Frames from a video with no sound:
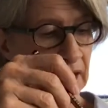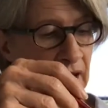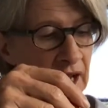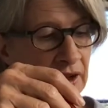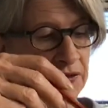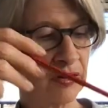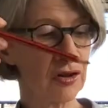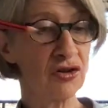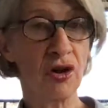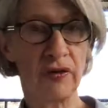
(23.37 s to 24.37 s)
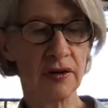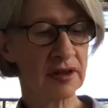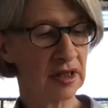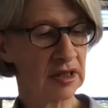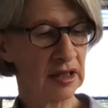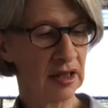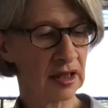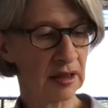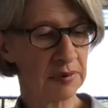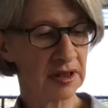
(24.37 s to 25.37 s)
After the novels, the
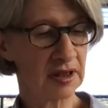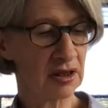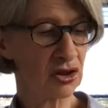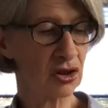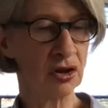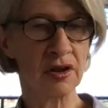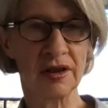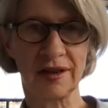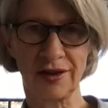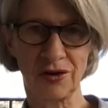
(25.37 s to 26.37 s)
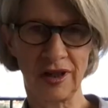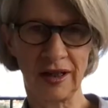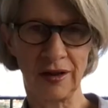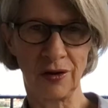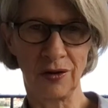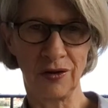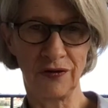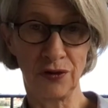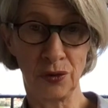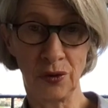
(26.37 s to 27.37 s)
teacups, the skirts that trail along the
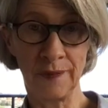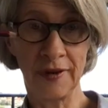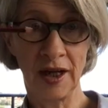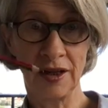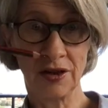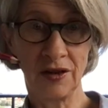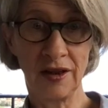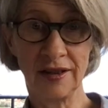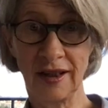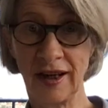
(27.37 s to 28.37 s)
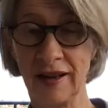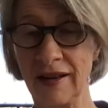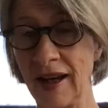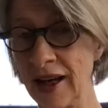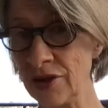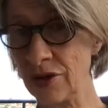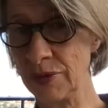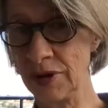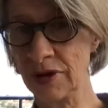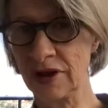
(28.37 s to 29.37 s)
floor. So these again are the
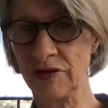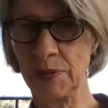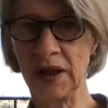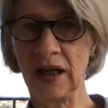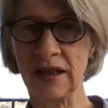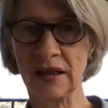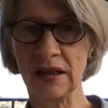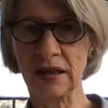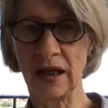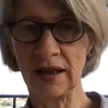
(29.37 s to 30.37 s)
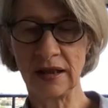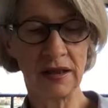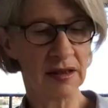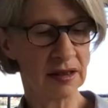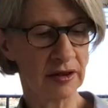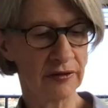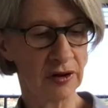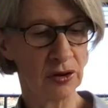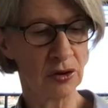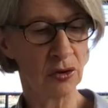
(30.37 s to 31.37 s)
attributes of polite society, the stuff that
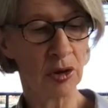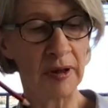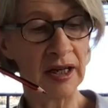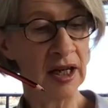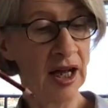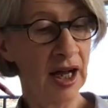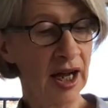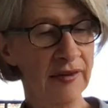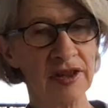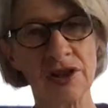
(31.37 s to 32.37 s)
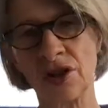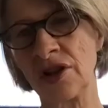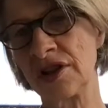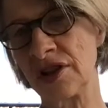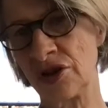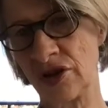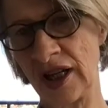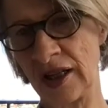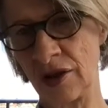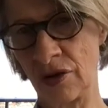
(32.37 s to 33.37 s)
you talk about. And the skirts that
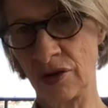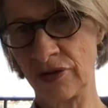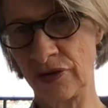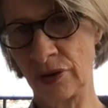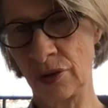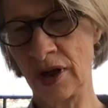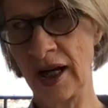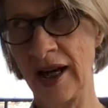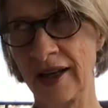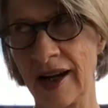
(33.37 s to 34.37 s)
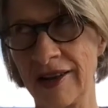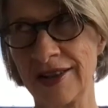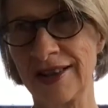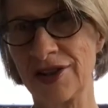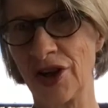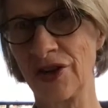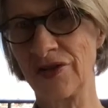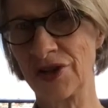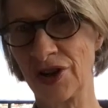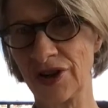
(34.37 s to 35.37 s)
trail along the floor carries this
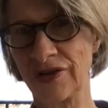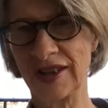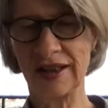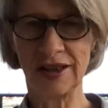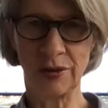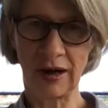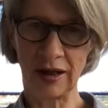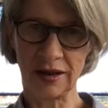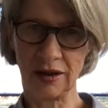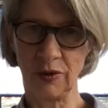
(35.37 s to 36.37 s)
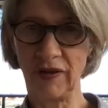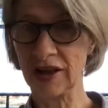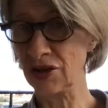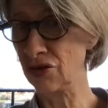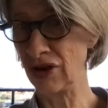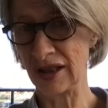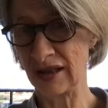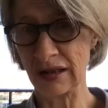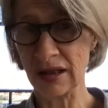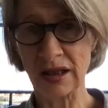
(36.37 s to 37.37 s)
overtone of sensuality. We've had
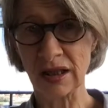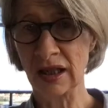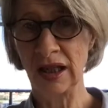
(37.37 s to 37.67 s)
dresses